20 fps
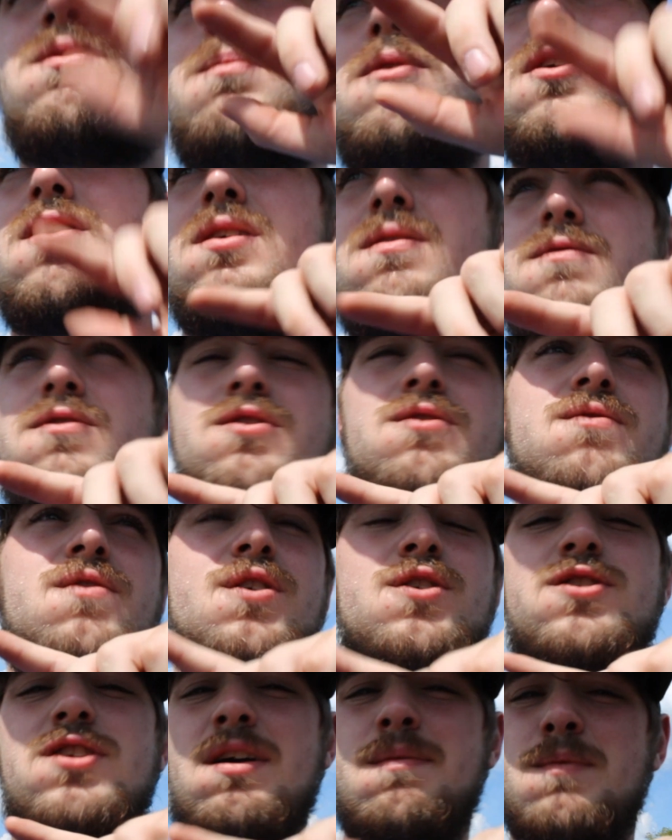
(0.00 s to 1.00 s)
spotted for the
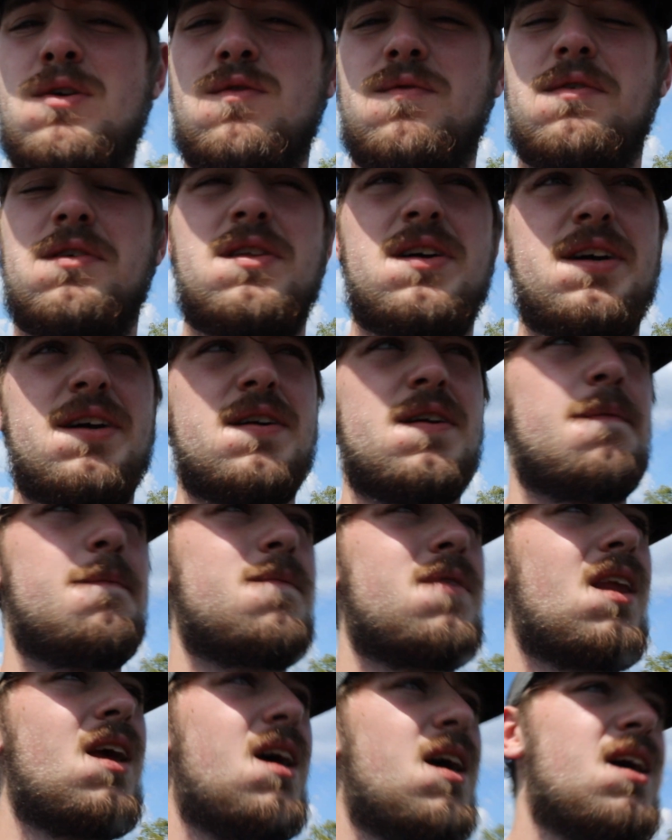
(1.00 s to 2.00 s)
first time over there,
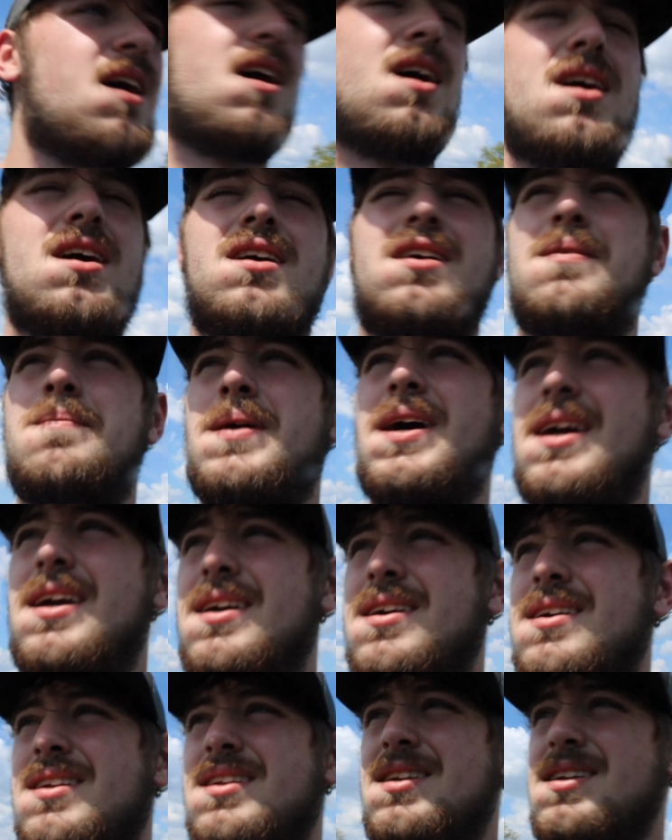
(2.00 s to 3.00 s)

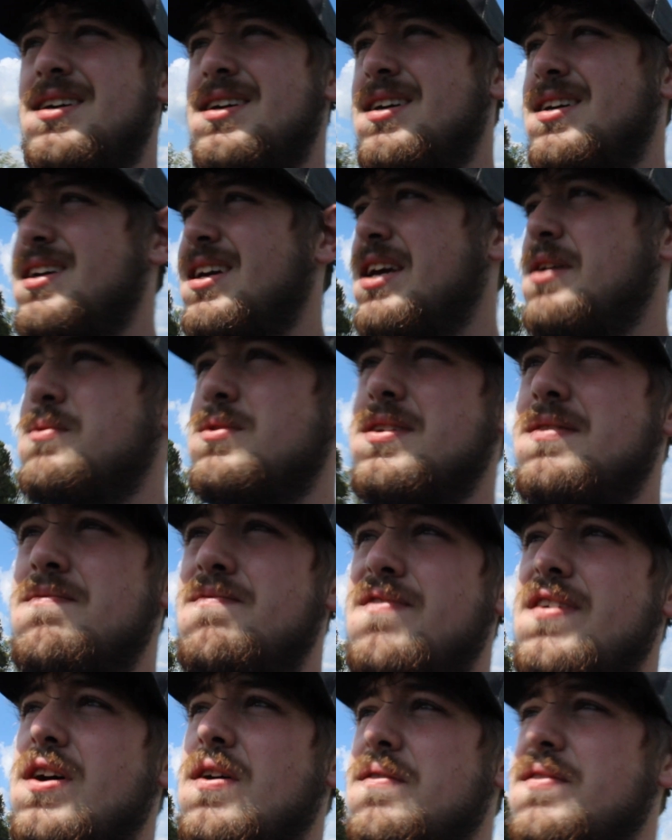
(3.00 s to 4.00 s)
and he was in
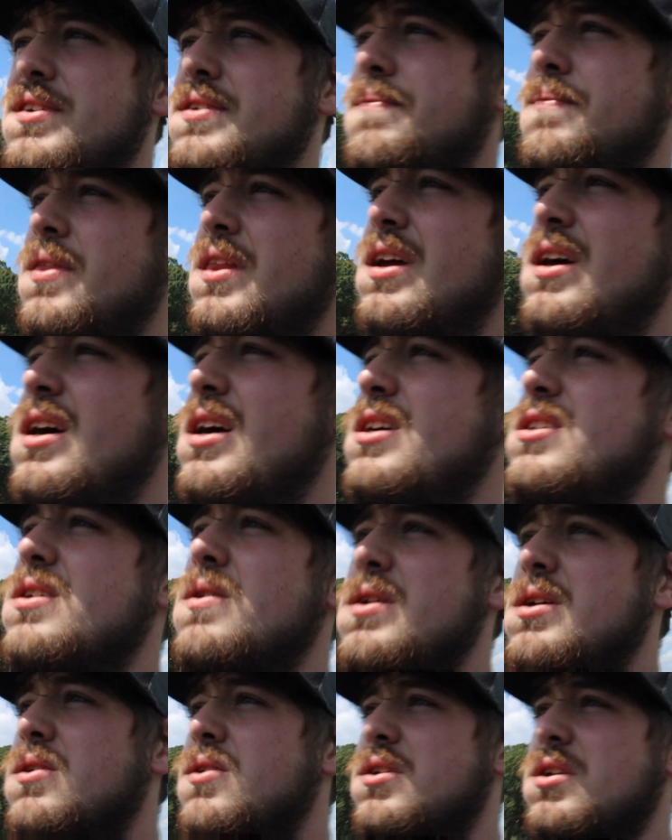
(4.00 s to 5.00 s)
velvet,
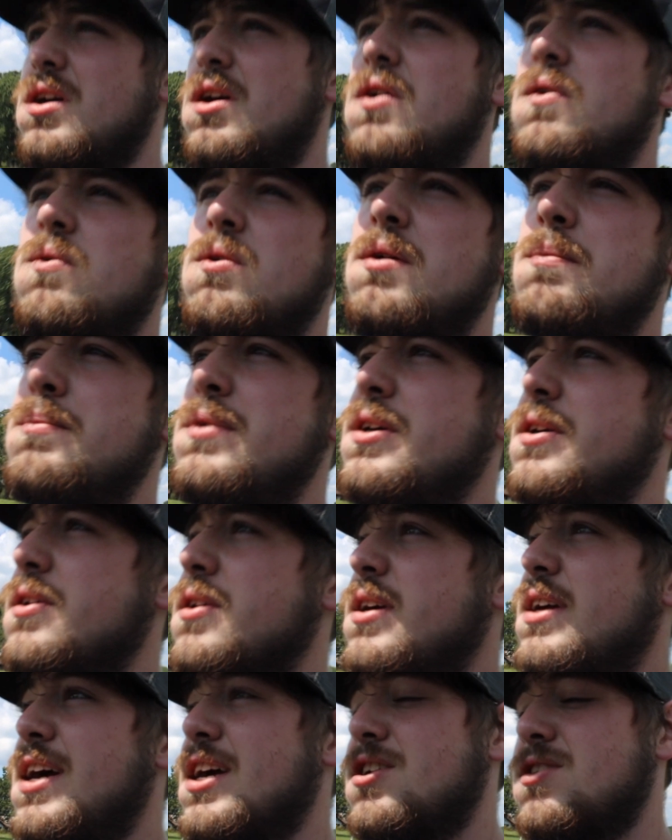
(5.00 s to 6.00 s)
so he looked a whole lot
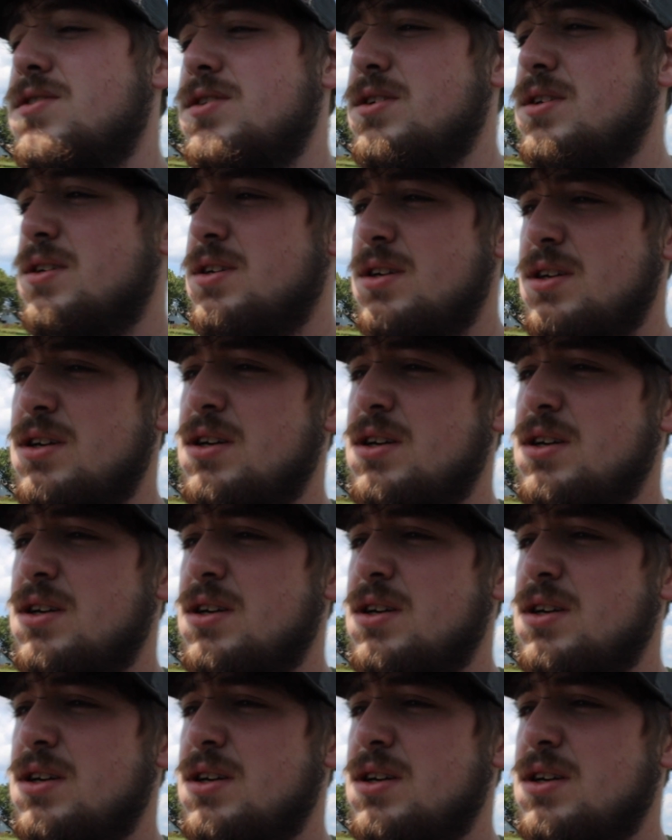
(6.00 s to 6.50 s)
bigger. He actually